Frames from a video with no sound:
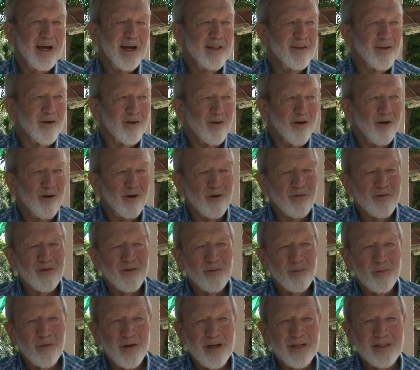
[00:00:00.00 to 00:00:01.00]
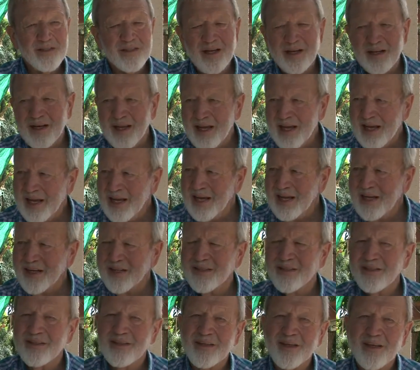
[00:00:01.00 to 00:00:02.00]
they're all over the place. Then they
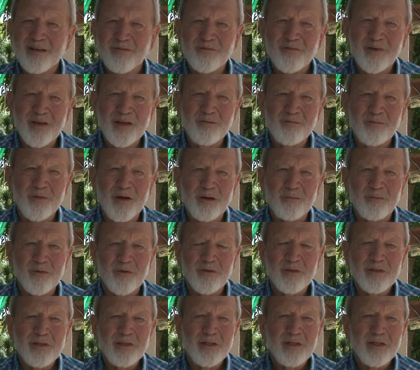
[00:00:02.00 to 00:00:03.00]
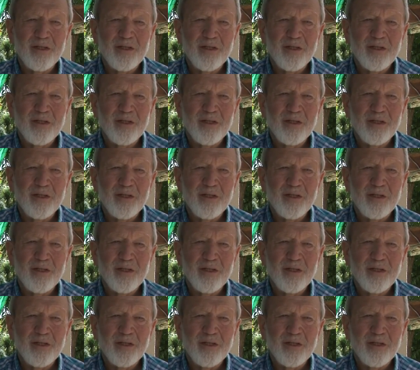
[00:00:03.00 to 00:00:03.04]
eat and they feed people.